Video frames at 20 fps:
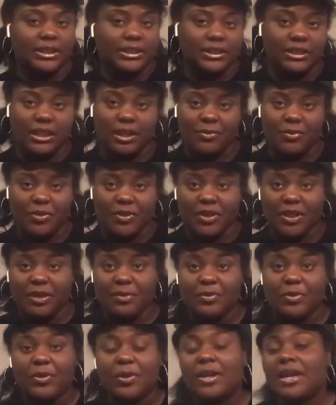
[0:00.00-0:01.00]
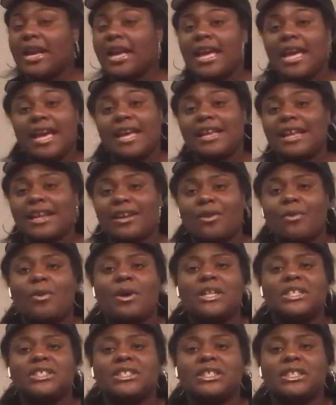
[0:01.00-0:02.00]
doesn't come on anymore, and I don't
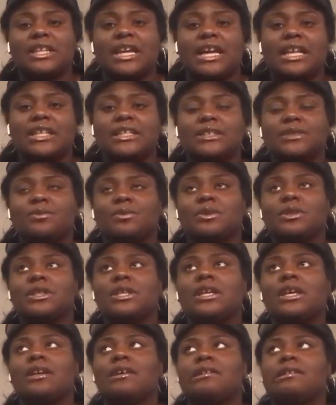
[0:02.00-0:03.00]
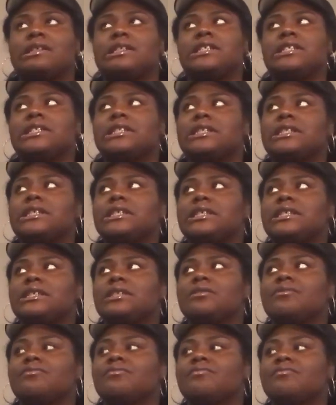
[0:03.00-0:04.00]
watch the Dallas one. And
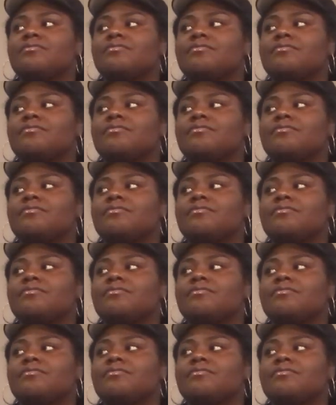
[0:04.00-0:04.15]
then